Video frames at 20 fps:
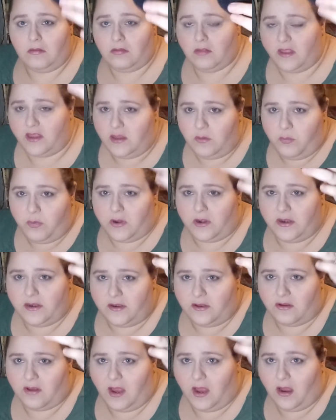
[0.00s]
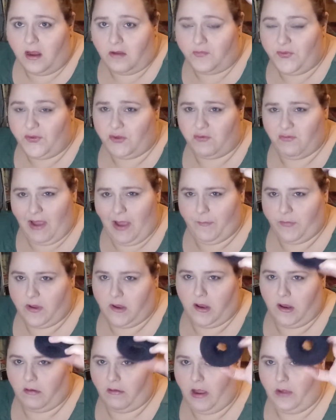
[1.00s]
Like, you put it in your hair and then you wrap your
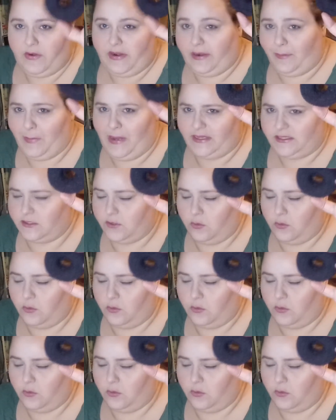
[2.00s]
hair around it and it makes a cool